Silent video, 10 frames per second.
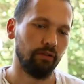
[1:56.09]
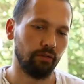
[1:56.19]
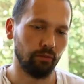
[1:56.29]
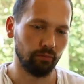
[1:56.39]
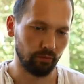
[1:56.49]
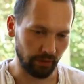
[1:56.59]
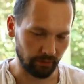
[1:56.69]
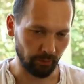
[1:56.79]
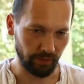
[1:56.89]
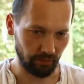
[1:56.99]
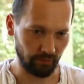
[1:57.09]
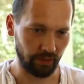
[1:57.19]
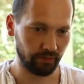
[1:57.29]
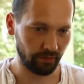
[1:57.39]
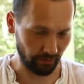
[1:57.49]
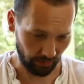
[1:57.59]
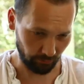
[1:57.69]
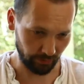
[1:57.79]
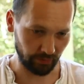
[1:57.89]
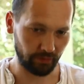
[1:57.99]
So that's my advice,
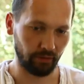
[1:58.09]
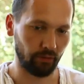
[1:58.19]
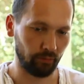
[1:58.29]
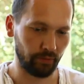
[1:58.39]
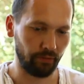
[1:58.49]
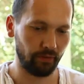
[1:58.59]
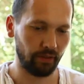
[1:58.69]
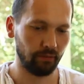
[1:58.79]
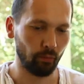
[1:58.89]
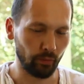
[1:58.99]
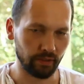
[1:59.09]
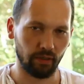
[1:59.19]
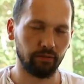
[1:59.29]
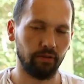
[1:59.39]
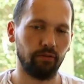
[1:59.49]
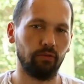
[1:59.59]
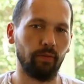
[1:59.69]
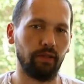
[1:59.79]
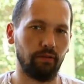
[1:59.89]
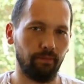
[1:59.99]
start with the circular breathing without instrument.